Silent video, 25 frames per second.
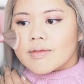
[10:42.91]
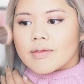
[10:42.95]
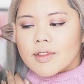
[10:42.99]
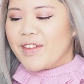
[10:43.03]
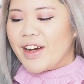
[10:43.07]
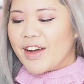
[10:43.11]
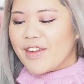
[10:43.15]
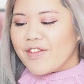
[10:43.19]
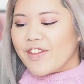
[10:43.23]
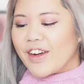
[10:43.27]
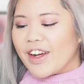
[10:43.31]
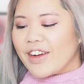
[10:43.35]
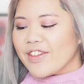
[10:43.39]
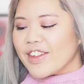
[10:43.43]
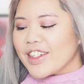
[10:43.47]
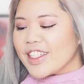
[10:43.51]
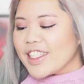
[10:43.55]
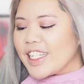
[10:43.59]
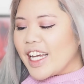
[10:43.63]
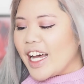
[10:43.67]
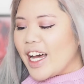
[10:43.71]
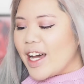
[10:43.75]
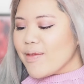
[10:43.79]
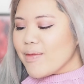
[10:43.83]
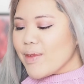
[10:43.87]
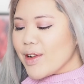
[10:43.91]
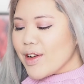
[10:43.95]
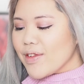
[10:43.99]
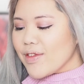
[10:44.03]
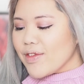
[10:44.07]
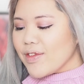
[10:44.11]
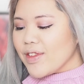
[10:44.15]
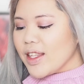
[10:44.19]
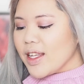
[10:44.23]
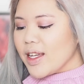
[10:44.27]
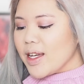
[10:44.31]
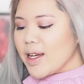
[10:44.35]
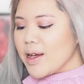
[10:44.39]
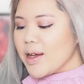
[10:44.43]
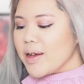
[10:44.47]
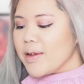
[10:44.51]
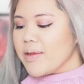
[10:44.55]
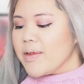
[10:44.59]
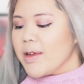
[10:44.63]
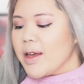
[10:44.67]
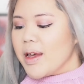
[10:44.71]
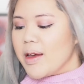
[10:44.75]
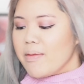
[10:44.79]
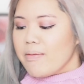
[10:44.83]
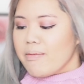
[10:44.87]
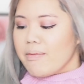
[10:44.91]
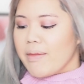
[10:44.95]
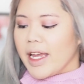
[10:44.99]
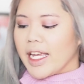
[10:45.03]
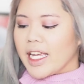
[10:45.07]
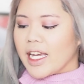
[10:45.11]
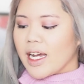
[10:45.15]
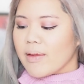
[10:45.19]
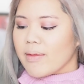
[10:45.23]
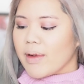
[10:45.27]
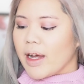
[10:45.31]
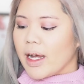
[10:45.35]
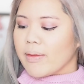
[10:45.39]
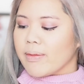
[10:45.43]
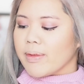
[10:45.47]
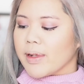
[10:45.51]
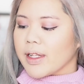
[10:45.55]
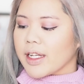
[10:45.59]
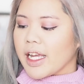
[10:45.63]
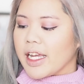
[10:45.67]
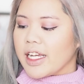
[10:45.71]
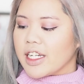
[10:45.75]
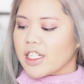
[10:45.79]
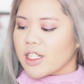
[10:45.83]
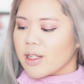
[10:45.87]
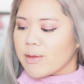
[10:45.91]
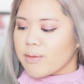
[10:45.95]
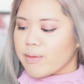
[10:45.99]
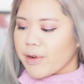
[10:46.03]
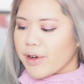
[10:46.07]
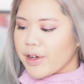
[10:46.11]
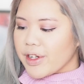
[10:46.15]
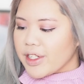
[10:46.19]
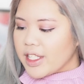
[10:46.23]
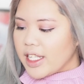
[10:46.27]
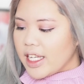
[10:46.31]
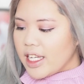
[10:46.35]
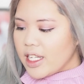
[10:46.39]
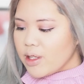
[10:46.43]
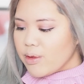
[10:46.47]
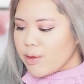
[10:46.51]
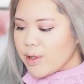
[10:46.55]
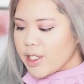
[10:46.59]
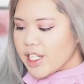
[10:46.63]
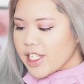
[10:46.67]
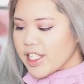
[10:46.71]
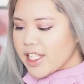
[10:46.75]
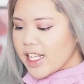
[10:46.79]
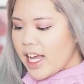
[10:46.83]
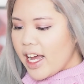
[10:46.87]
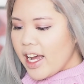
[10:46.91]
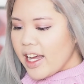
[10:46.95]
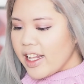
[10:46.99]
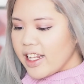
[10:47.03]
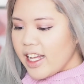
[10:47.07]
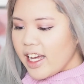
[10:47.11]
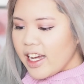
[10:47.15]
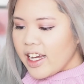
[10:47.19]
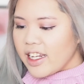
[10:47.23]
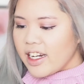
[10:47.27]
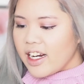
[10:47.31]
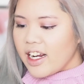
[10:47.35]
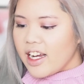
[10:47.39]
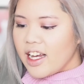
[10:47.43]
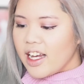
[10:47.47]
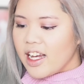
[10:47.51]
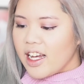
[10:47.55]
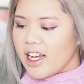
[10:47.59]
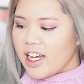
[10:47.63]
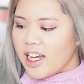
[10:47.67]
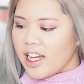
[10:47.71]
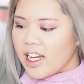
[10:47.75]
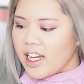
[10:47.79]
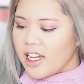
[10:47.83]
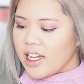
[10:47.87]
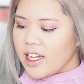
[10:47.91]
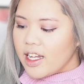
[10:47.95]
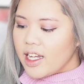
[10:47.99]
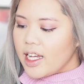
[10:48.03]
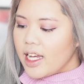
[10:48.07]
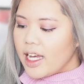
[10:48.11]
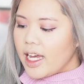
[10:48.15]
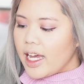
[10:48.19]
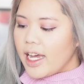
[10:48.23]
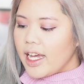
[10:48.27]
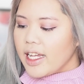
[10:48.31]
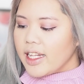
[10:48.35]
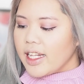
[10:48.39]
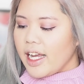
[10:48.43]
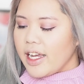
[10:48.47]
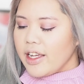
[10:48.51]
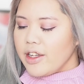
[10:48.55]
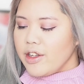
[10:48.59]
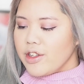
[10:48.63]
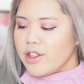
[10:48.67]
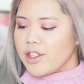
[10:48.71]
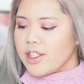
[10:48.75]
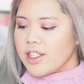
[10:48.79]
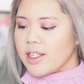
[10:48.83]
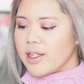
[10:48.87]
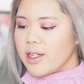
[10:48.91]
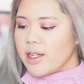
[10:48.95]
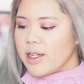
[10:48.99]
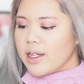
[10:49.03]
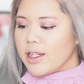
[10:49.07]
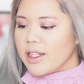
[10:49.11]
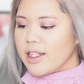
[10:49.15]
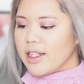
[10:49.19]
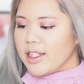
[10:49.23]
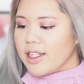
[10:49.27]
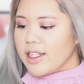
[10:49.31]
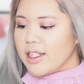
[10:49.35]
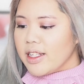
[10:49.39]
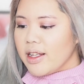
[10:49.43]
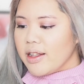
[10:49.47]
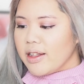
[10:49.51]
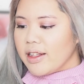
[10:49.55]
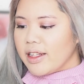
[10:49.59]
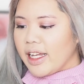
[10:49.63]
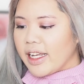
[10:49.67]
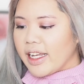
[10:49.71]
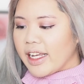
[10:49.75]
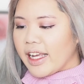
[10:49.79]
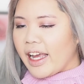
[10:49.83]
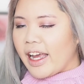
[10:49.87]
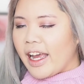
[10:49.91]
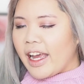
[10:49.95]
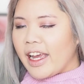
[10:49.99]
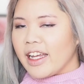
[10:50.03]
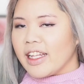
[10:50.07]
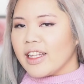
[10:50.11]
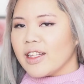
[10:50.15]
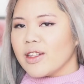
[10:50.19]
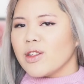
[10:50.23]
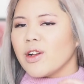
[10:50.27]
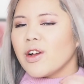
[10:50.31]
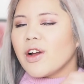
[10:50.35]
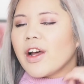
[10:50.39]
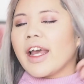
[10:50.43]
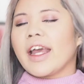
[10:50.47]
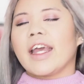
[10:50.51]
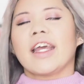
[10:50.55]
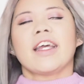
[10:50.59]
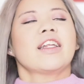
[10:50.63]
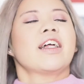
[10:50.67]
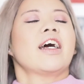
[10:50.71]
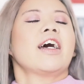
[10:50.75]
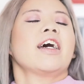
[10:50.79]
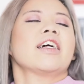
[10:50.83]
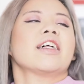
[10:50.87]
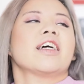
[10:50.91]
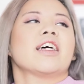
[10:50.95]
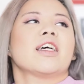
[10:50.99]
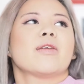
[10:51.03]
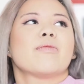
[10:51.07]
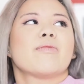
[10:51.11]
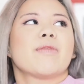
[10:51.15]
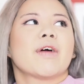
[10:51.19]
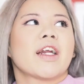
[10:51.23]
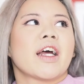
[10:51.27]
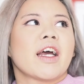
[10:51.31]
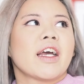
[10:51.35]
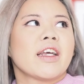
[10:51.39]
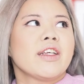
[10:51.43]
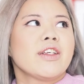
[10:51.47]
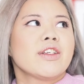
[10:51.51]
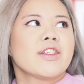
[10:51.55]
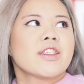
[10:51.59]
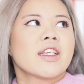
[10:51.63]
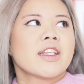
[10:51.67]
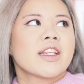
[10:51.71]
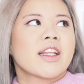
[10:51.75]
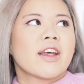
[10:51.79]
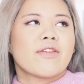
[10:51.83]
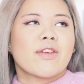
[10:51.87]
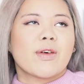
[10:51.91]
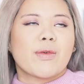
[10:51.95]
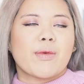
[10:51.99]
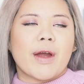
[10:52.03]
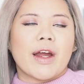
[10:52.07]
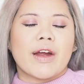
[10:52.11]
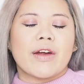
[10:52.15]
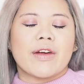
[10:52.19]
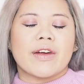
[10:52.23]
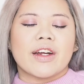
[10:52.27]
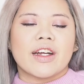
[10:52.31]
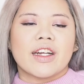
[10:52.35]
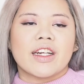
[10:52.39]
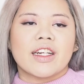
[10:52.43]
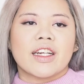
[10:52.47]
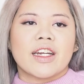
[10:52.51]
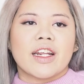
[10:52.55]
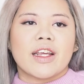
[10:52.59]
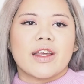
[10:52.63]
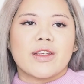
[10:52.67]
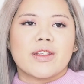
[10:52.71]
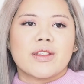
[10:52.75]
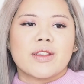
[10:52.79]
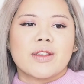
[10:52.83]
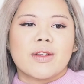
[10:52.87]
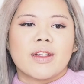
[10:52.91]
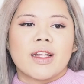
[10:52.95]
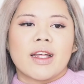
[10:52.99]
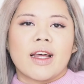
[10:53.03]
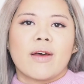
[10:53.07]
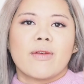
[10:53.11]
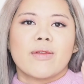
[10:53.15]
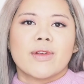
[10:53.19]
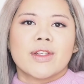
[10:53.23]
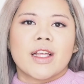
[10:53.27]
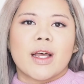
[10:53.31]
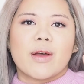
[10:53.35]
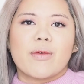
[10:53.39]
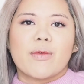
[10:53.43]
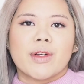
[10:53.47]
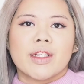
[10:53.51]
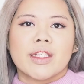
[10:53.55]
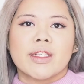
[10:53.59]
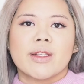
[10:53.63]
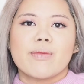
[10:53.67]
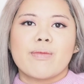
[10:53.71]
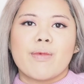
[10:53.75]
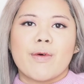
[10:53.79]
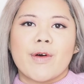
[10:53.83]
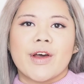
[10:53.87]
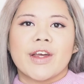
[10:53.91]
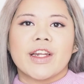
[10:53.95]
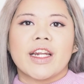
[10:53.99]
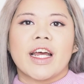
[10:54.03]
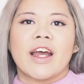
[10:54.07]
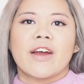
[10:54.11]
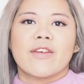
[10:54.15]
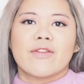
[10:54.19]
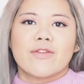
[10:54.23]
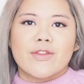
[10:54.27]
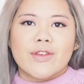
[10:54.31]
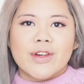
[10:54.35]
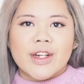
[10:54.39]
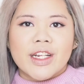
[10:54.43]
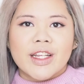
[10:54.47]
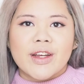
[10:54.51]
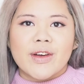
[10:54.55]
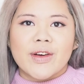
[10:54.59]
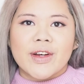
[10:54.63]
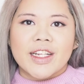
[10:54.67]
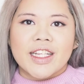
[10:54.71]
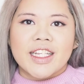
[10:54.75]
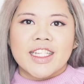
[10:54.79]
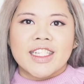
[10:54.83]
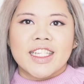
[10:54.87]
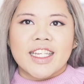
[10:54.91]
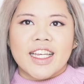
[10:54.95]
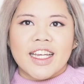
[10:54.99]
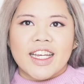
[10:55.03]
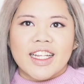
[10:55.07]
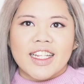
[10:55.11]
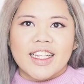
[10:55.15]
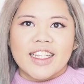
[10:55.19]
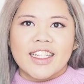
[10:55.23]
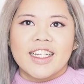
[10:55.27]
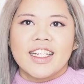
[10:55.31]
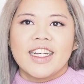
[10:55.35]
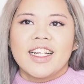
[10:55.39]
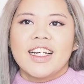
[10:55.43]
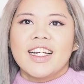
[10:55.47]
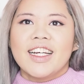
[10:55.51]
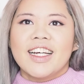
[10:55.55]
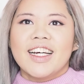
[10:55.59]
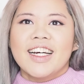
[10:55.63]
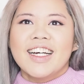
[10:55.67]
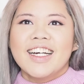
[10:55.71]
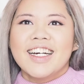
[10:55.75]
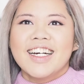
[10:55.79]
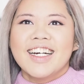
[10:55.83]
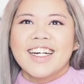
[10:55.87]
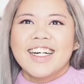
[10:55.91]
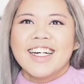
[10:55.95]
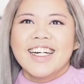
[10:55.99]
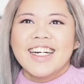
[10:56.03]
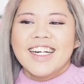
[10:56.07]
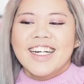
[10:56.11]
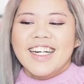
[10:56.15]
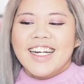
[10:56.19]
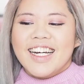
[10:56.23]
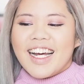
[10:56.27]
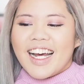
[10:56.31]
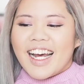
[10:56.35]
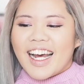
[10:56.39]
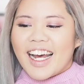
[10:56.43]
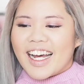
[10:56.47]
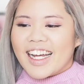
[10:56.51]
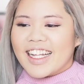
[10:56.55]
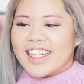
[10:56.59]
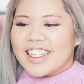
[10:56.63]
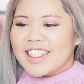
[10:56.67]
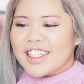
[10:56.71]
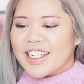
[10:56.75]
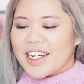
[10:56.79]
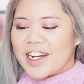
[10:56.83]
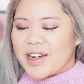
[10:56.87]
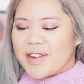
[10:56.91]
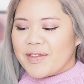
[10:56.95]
My favourite time of the makeup application process, which is highlighter. And I used to like not hate highlighter, but I used to never wear it, and I was like, what's the point? I have really oily skin. And